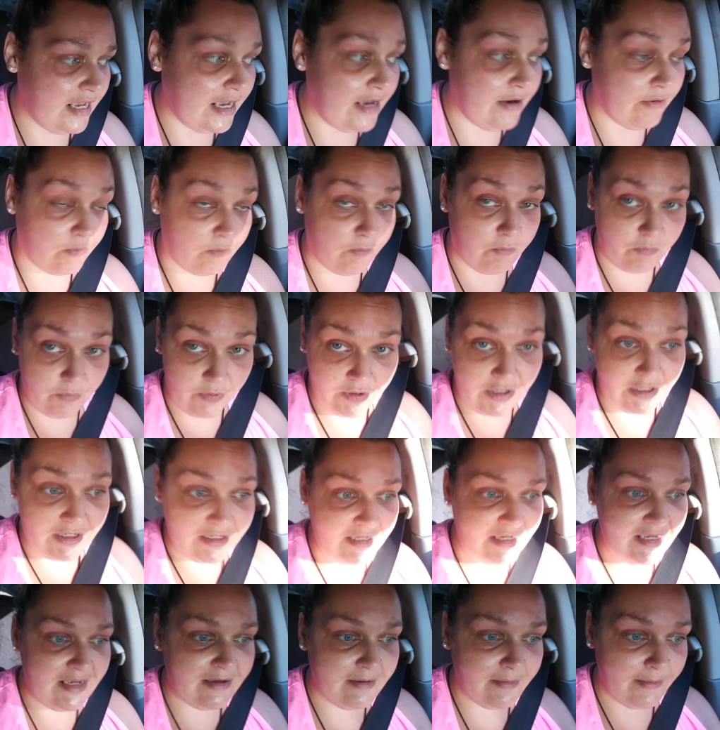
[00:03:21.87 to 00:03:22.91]
it
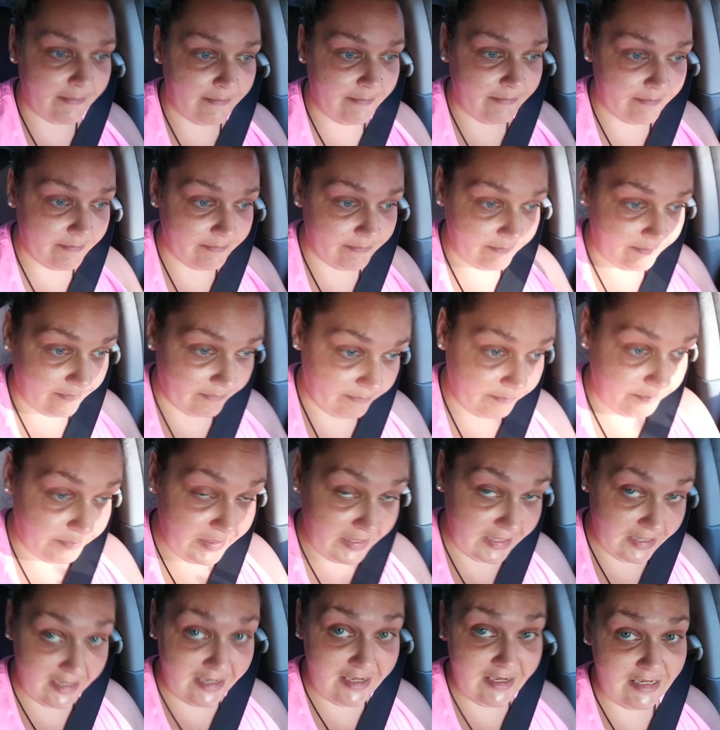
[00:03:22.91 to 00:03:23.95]
really
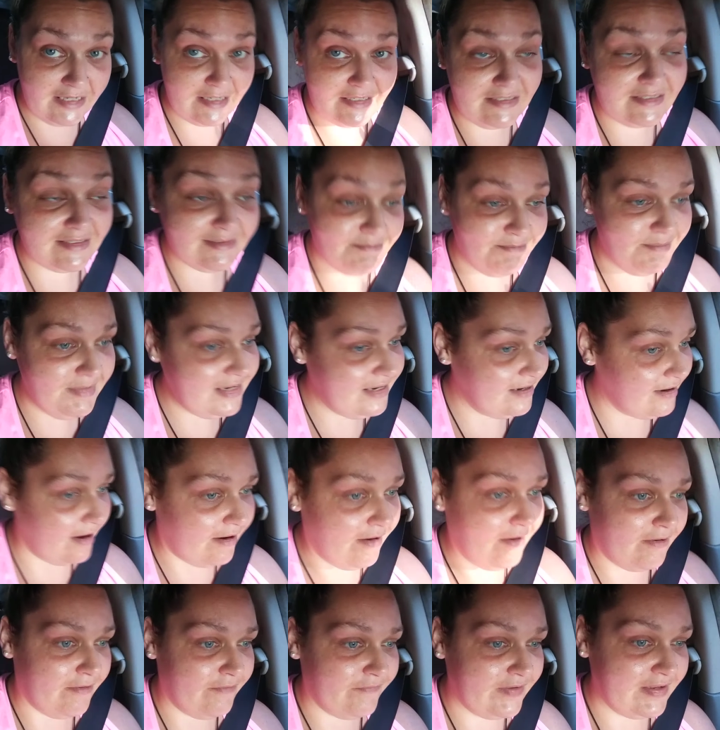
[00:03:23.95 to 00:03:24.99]
pees me
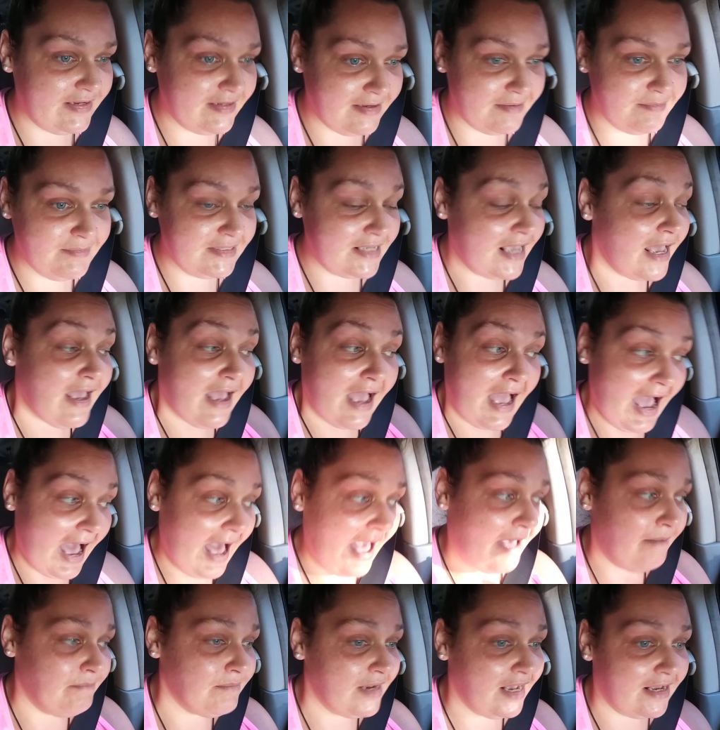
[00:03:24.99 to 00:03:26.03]
off. And let me,
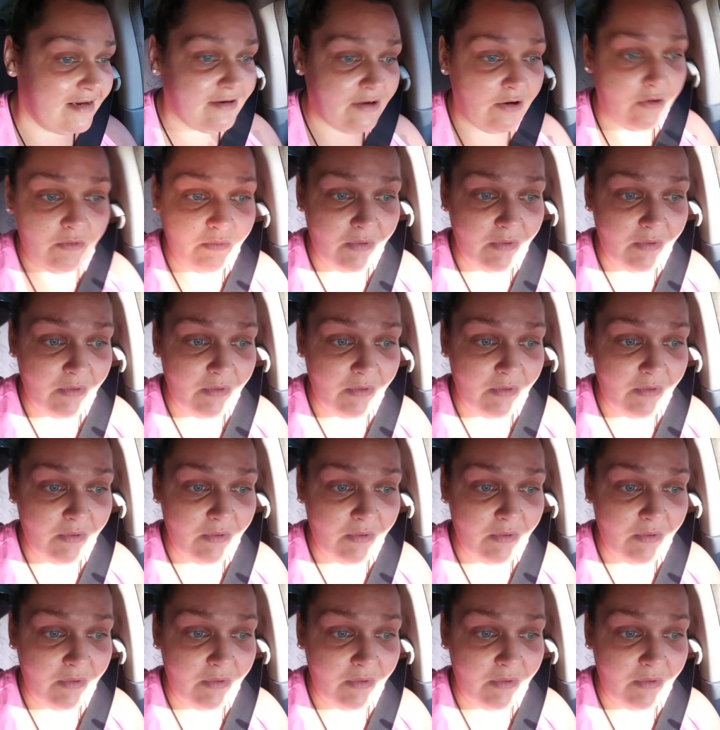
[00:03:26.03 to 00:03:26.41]
I'm not